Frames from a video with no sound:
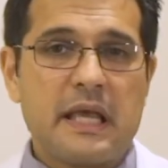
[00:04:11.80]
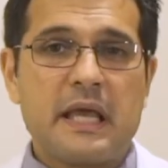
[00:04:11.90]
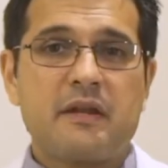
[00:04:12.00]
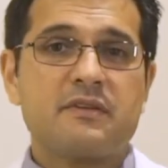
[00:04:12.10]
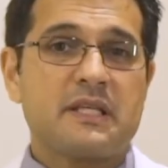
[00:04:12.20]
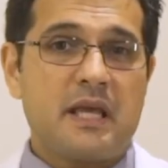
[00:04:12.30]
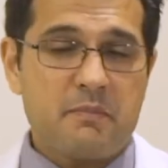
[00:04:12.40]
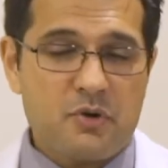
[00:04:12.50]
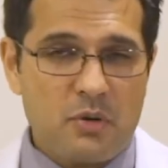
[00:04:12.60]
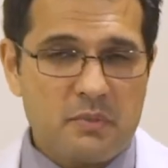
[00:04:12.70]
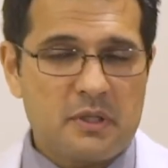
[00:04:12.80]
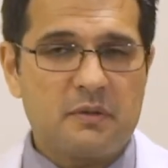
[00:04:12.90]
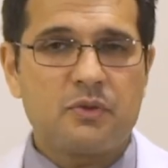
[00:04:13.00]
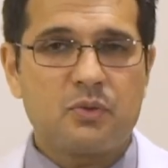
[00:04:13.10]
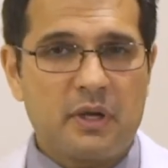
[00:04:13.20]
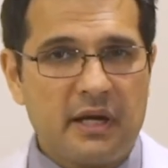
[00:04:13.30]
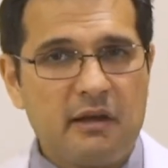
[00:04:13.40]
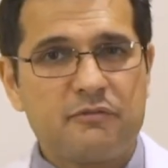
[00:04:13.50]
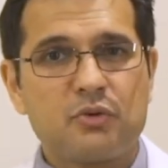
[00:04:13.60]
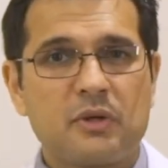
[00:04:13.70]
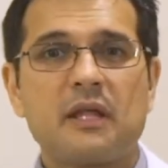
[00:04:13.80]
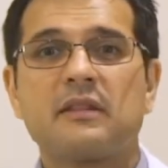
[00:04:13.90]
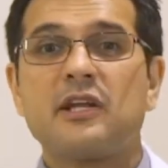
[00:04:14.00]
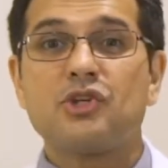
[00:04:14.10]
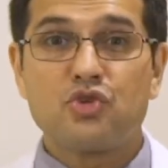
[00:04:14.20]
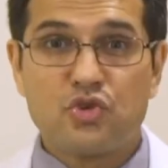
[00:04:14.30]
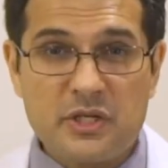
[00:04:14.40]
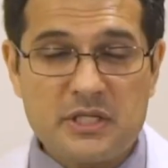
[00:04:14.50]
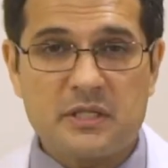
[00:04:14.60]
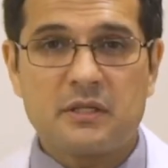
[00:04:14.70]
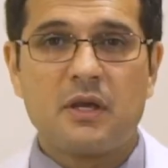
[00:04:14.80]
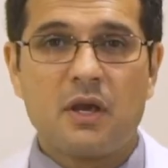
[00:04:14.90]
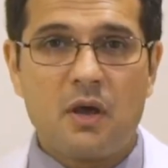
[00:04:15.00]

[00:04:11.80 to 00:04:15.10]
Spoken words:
And if it's abnormal, you have to get that treated